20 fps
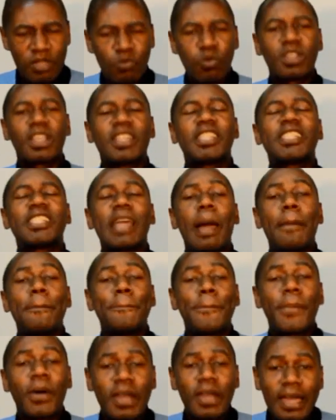It was a
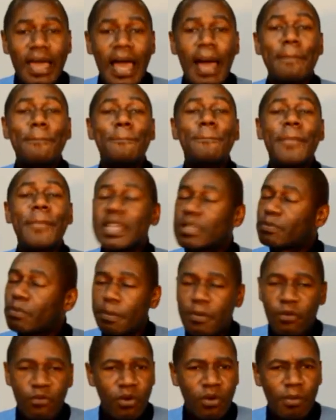shambolic,
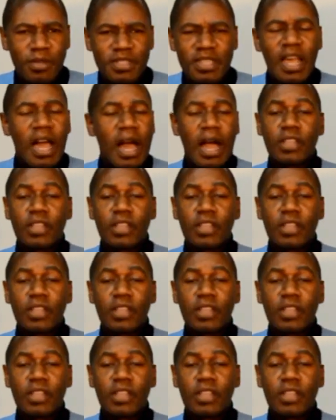abysmal performance.